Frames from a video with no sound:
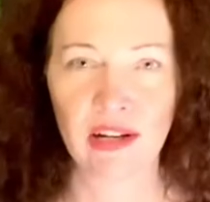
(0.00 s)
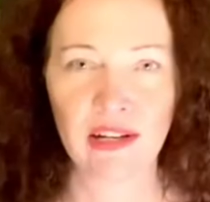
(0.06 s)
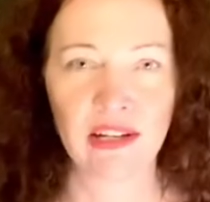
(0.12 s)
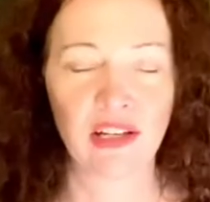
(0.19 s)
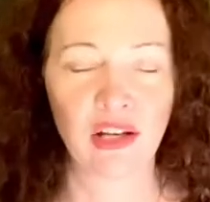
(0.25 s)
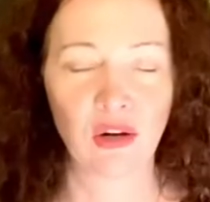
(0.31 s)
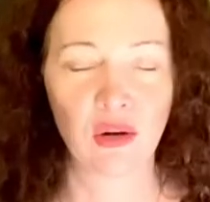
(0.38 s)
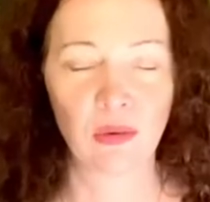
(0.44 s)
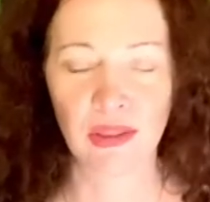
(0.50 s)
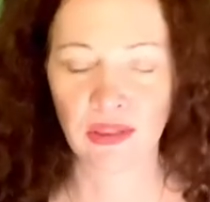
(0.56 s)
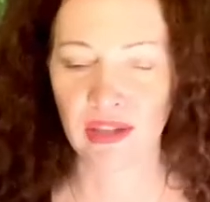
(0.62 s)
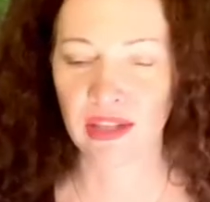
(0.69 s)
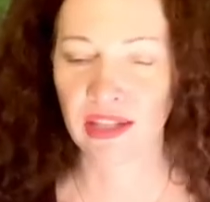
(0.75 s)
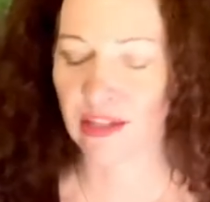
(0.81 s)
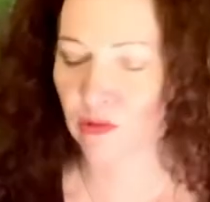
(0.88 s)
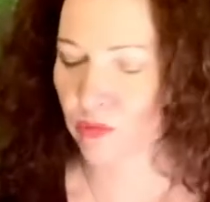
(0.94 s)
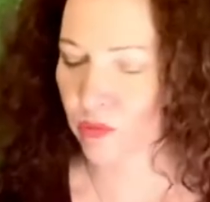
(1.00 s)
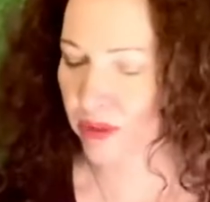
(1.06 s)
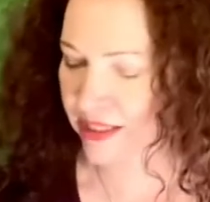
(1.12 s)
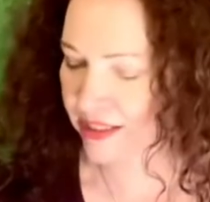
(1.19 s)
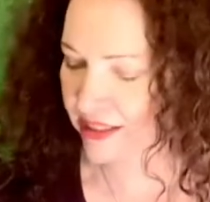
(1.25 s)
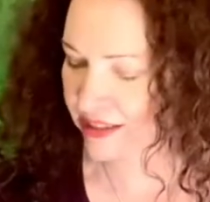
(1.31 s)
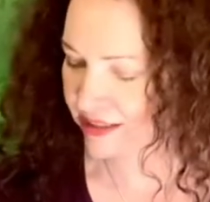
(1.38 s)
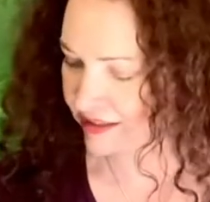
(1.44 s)
to go with it and wing
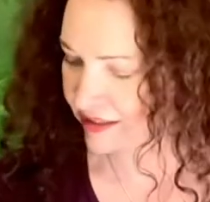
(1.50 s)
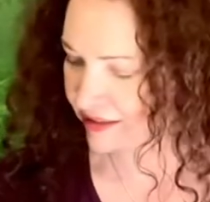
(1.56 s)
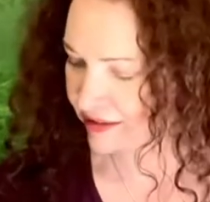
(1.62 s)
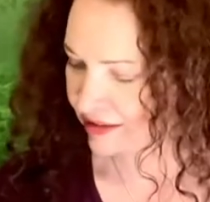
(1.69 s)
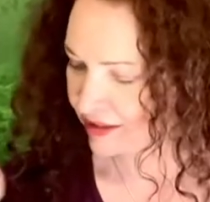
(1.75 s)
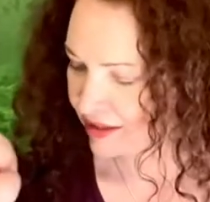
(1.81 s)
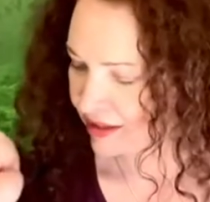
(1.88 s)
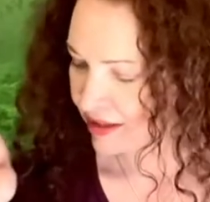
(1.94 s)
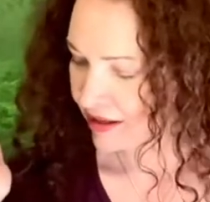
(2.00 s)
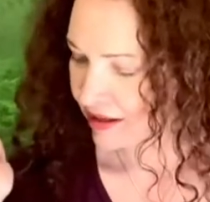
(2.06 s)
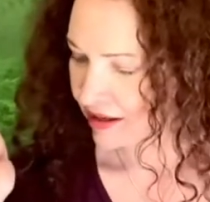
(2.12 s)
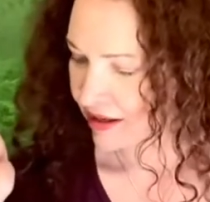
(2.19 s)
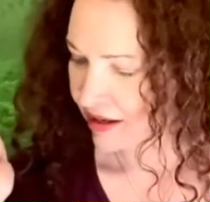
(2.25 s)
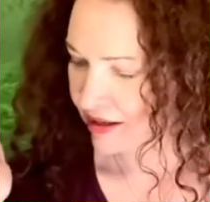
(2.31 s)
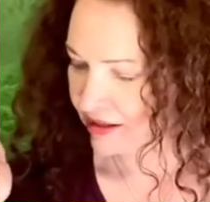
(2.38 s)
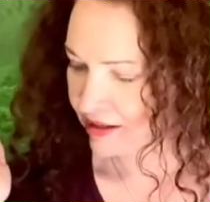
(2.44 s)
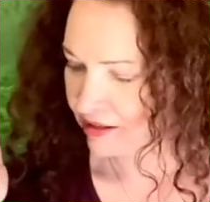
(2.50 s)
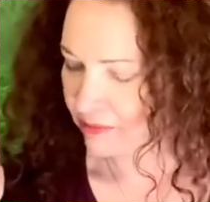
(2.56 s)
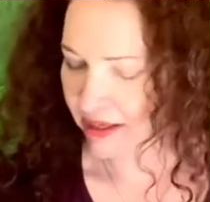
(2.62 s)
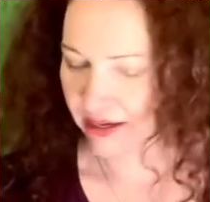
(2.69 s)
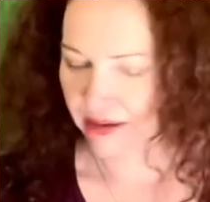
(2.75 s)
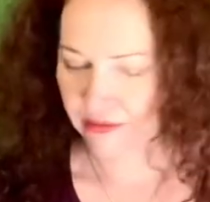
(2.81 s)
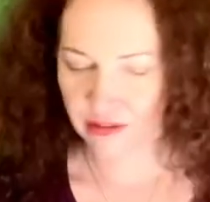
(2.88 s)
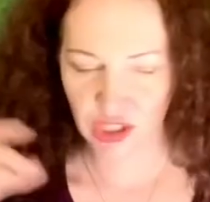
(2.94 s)
it. I
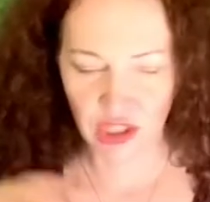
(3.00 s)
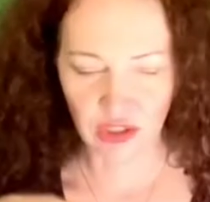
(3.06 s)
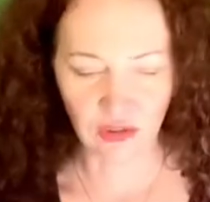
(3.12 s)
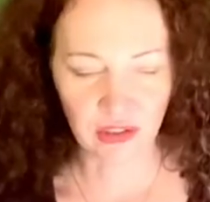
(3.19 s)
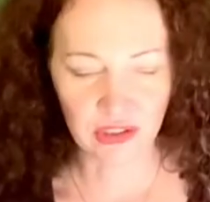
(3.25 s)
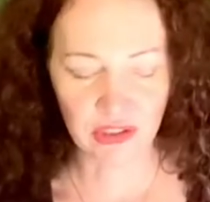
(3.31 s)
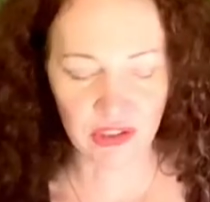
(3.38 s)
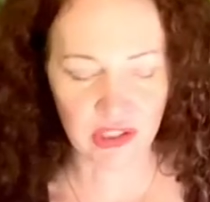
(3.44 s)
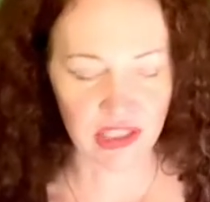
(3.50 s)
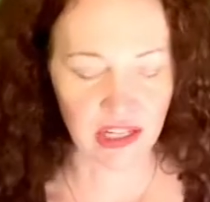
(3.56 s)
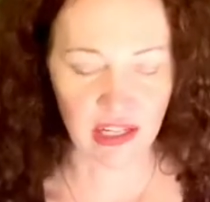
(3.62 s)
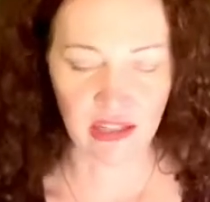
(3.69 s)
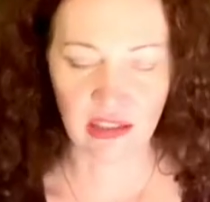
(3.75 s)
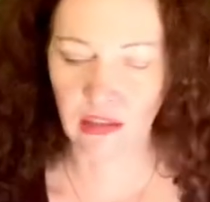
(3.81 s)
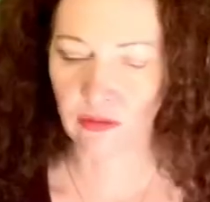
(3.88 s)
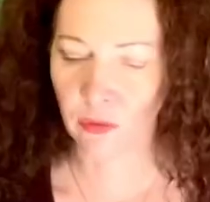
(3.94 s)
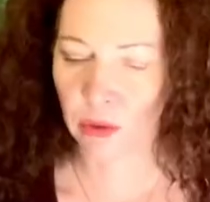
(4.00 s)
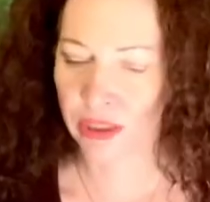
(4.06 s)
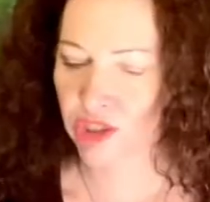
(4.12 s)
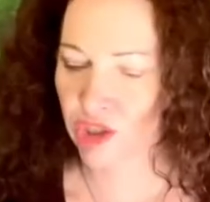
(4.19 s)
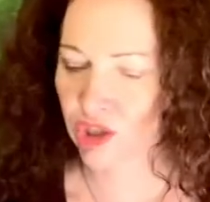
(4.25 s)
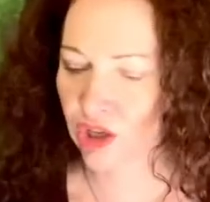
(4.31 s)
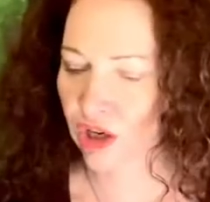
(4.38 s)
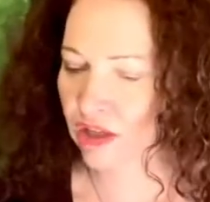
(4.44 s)
have a general understanding of what
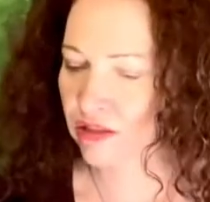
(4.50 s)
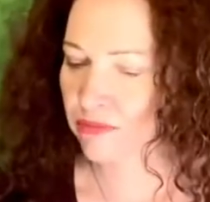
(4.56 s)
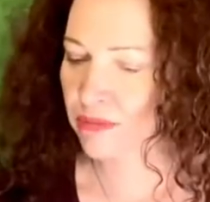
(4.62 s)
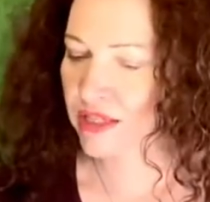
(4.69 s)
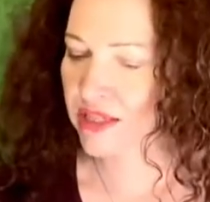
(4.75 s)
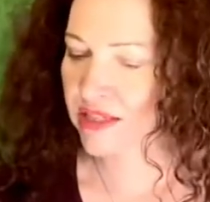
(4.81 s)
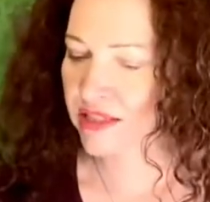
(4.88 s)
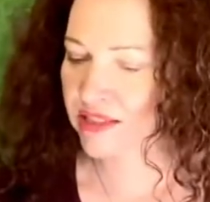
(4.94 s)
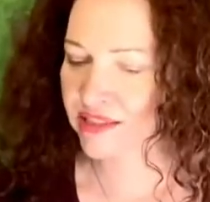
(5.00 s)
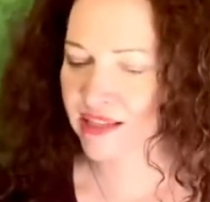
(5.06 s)
each card means,